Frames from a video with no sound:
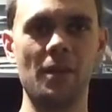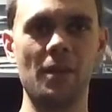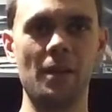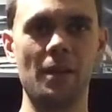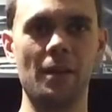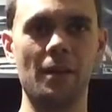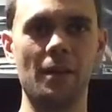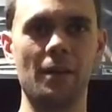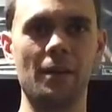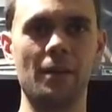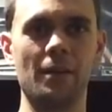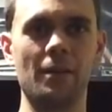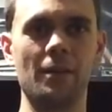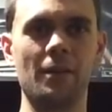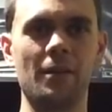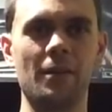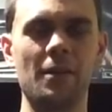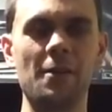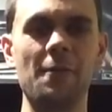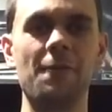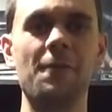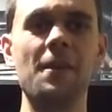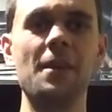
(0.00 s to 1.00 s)
the
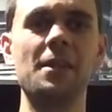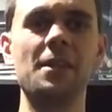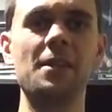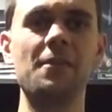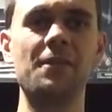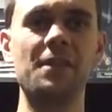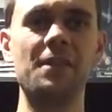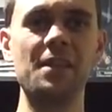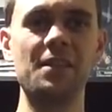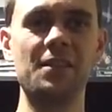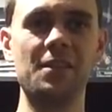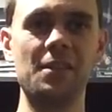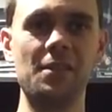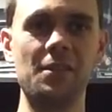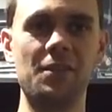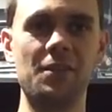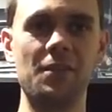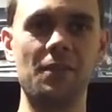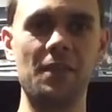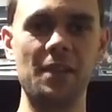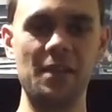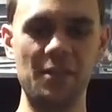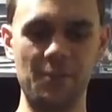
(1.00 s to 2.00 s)
effective
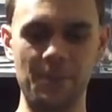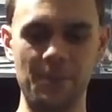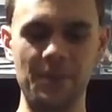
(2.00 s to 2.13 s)
distance of these